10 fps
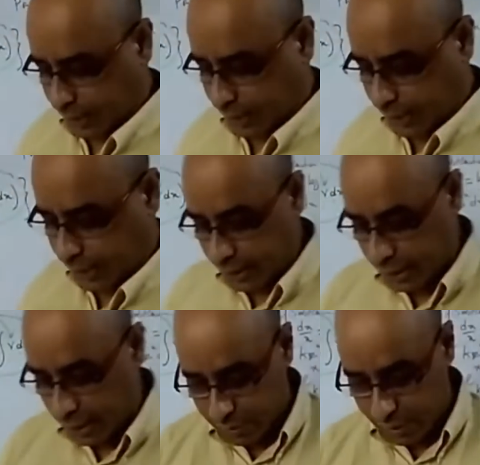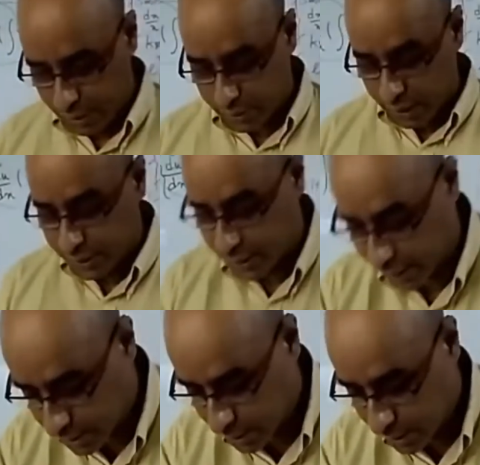We are trying to integrate
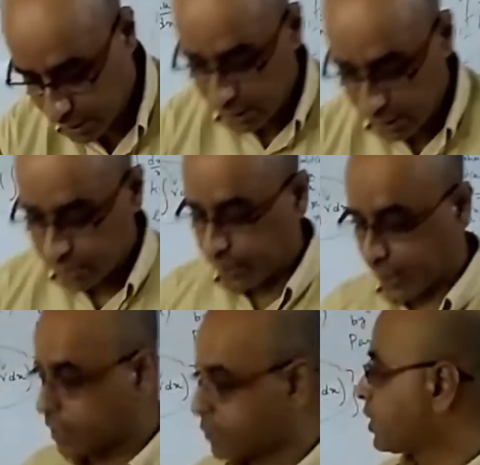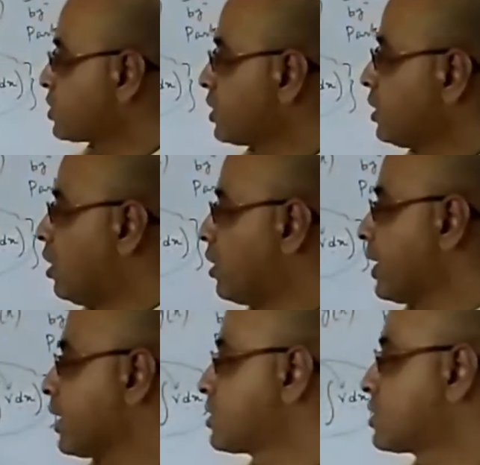the expression log
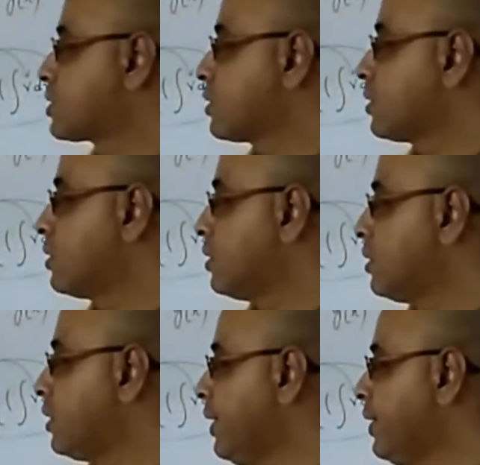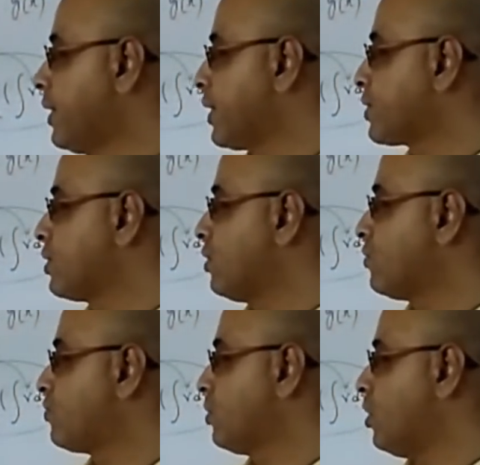x. Integration
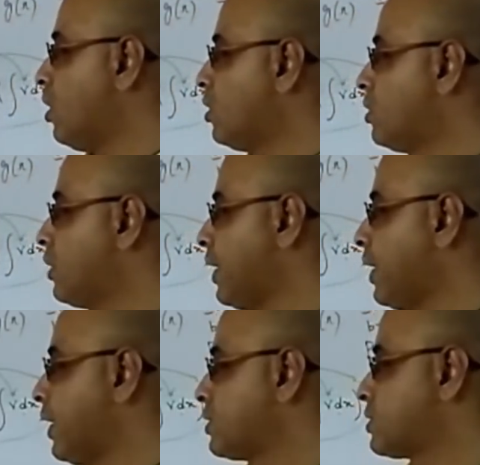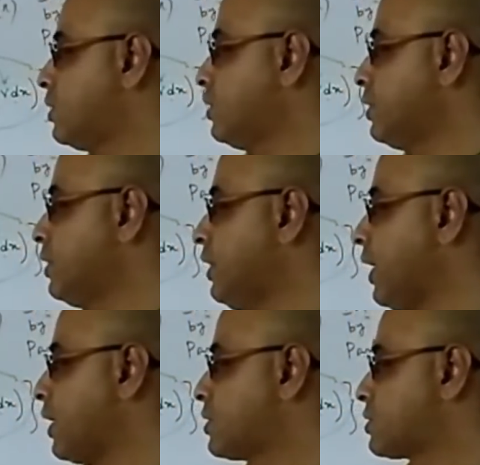of log x
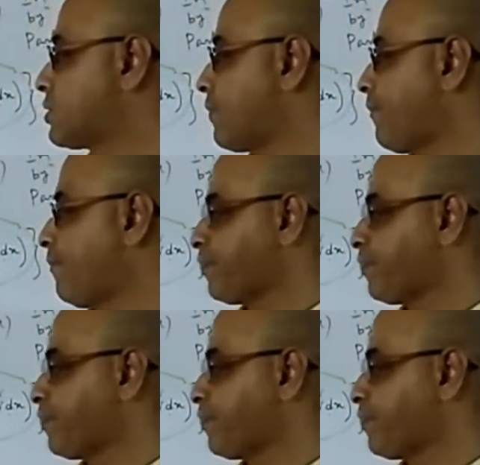dx.